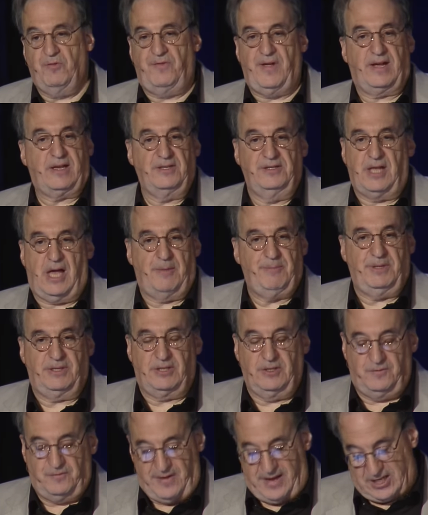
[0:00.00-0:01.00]
of
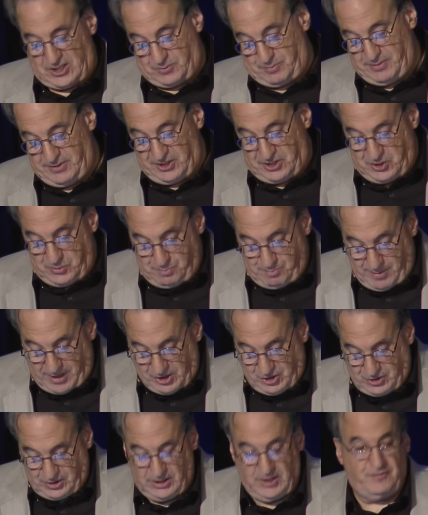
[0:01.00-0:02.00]
economic advancement,
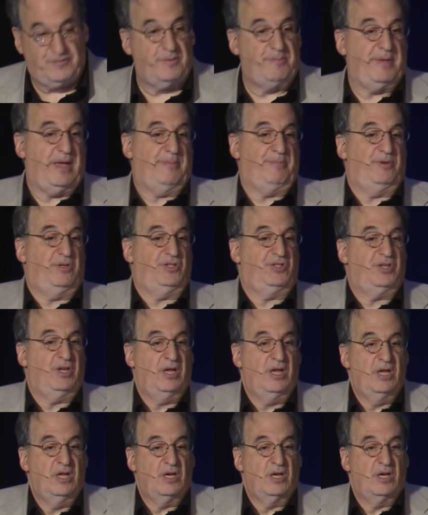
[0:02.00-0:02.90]
especially for members